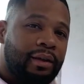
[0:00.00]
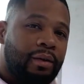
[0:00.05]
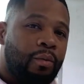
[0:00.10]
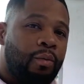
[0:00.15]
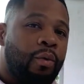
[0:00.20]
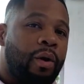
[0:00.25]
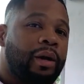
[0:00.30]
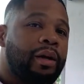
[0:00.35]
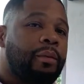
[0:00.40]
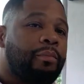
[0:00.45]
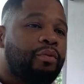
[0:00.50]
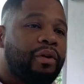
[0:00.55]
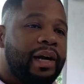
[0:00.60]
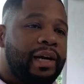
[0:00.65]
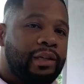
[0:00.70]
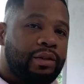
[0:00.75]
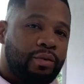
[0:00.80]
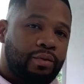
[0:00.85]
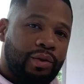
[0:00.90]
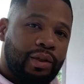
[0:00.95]
One
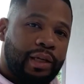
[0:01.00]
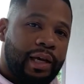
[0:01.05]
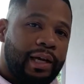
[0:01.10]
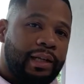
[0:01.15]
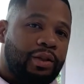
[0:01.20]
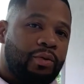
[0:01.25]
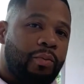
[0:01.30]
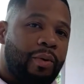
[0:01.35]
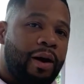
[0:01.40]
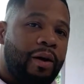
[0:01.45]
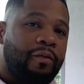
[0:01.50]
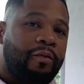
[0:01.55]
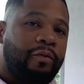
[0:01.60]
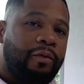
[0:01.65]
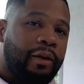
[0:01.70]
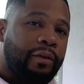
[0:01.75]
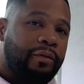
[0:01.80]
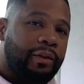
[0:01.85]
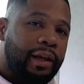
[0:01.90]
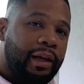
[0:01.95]
appraisal said
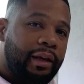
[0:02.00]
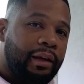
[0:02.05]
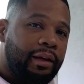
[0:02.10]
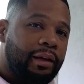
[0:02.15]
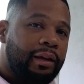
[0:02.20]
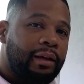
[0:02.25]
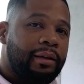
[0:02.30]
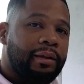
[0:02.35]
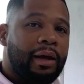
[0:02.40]
1250,